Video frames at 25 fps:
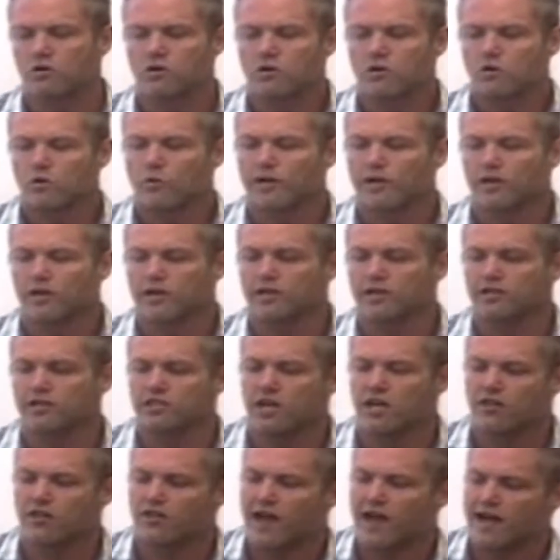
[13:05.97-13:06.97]
we look at
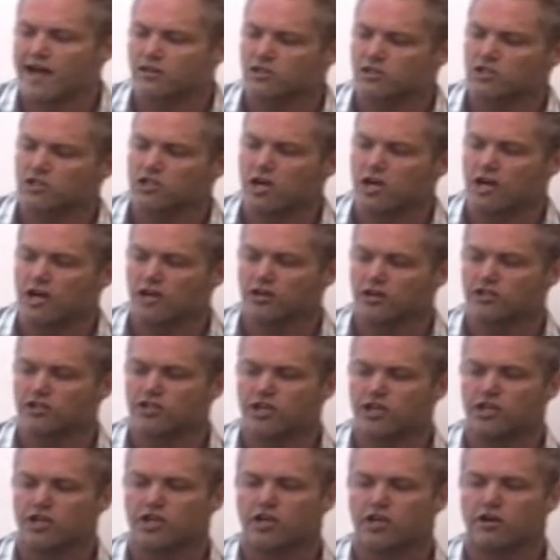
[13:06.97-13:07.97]
$10,000 a
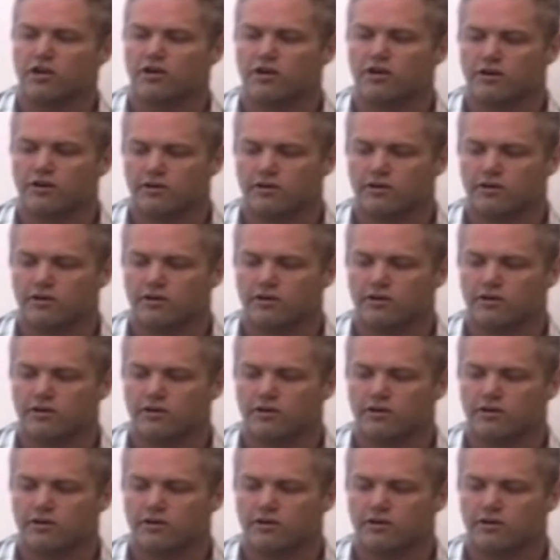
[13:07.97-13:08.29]
year